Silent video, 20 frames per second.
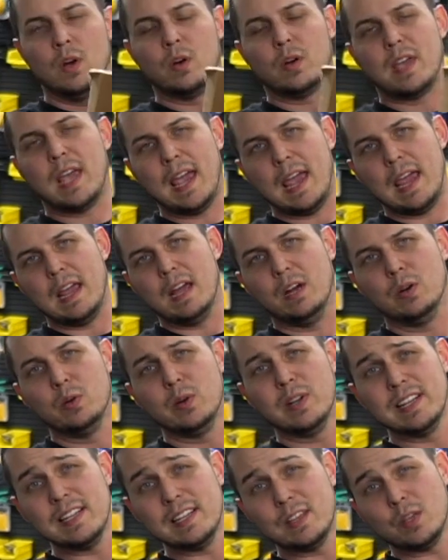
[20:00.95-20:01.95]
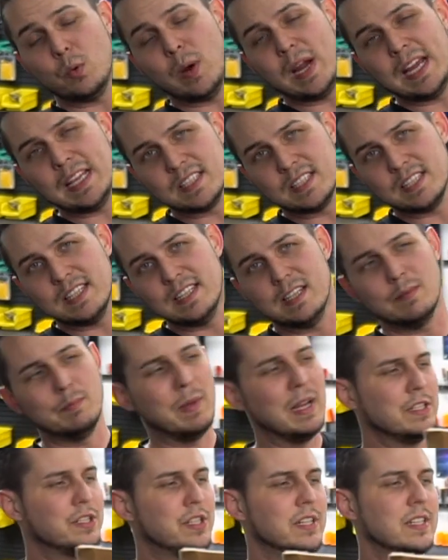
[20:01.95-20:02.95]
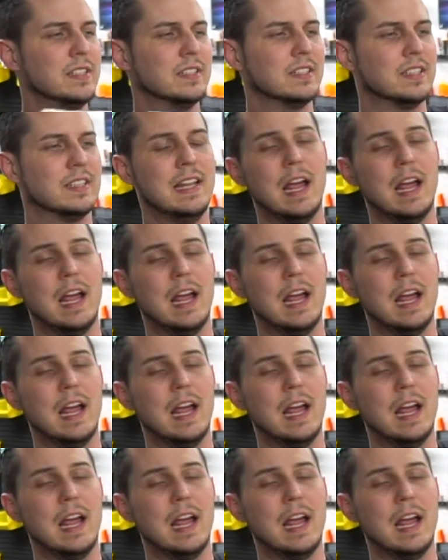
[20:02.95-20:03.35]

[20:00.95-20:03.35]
Okay, we're gonna get the weights and dimensions.